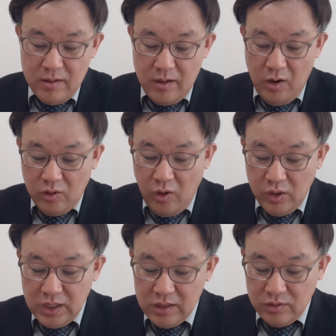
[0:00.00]

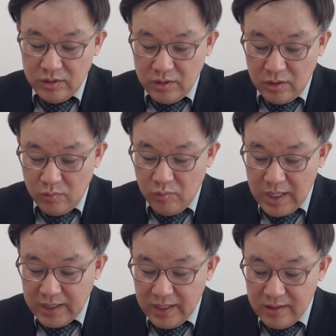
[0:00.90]
according to the
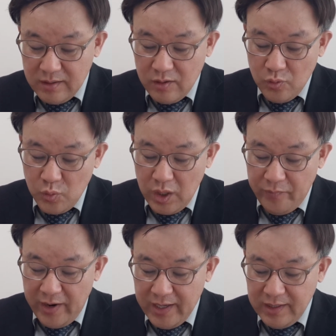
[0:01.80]
working
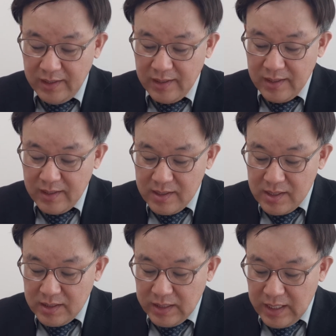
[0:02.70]
whereby
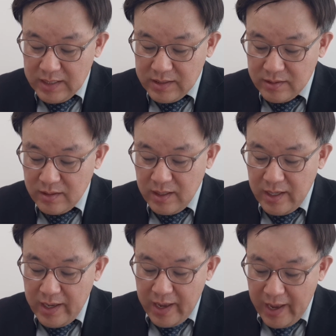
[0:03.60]
he is
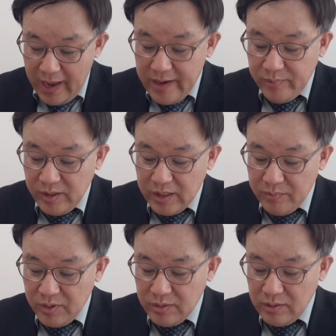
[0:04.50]
able
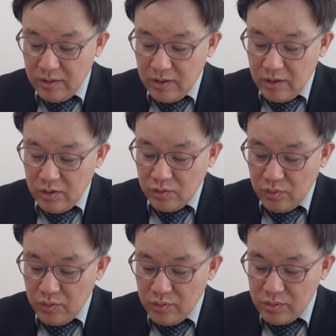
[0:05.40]
even
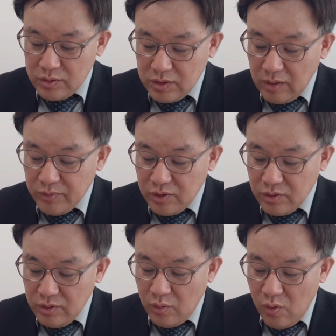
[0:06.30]
to
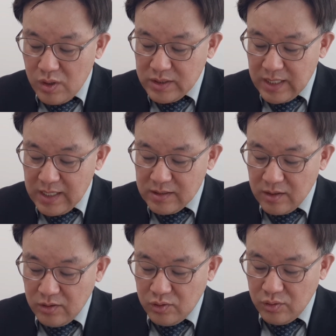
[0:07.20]
subdue all things
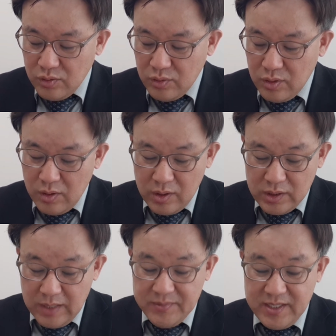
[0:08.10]
unto
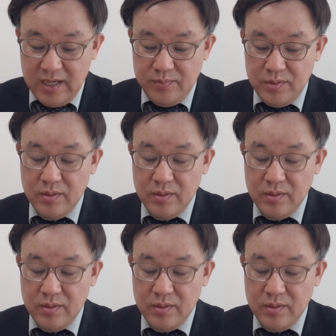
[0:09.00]
himself.